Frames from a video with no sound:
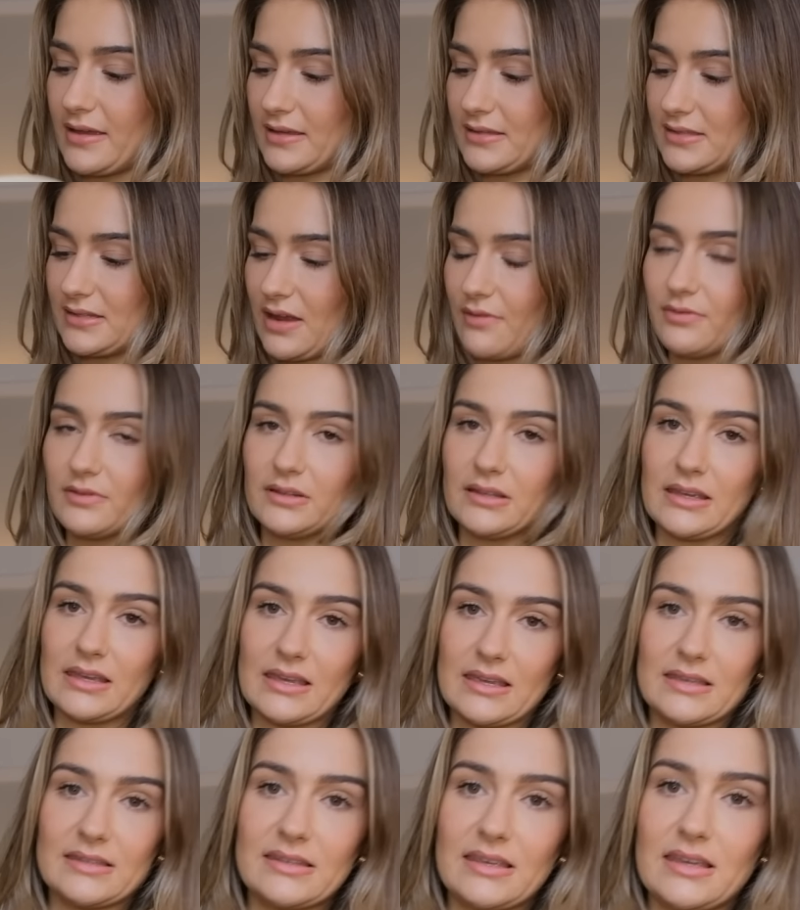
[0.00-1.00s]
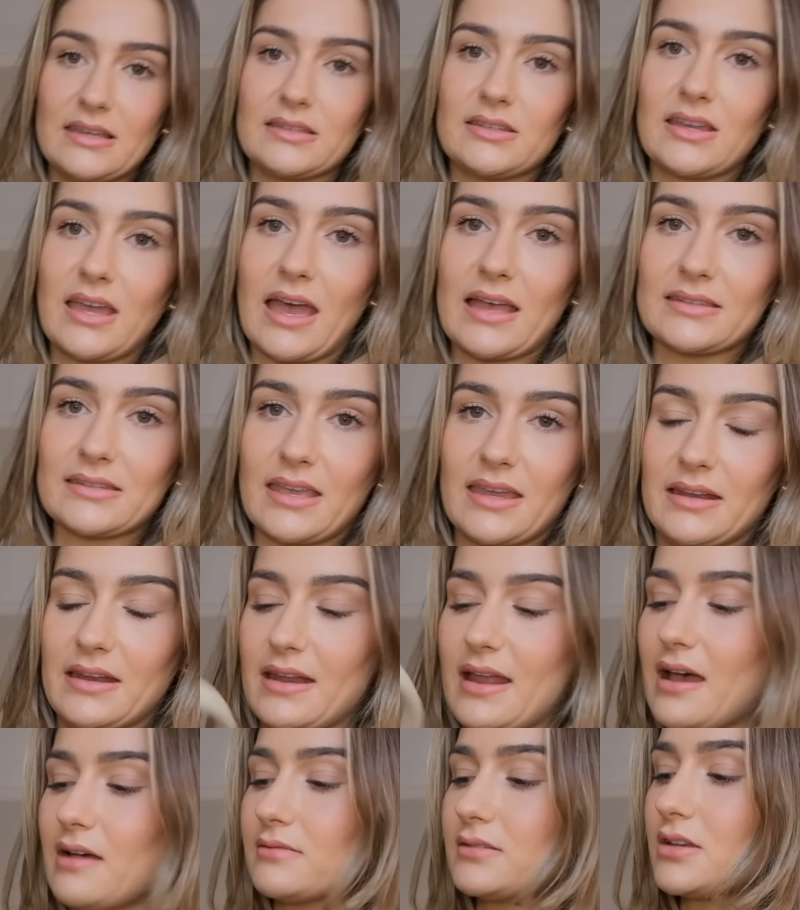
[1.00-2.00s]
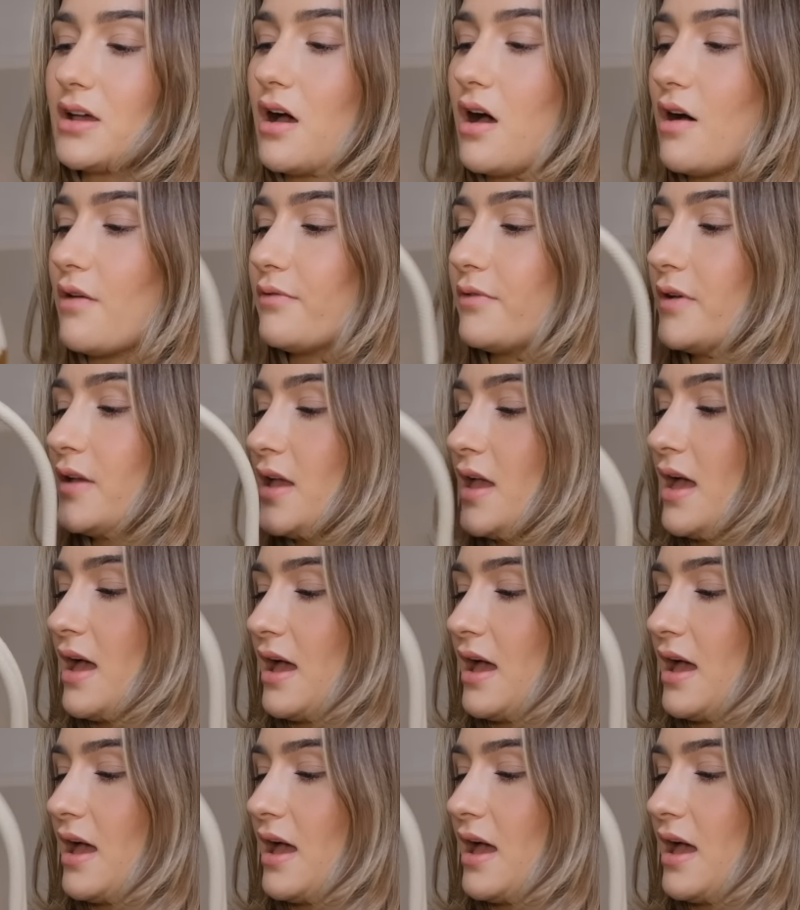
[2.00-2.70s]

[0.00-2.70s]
it's definitely easy to get in and out of,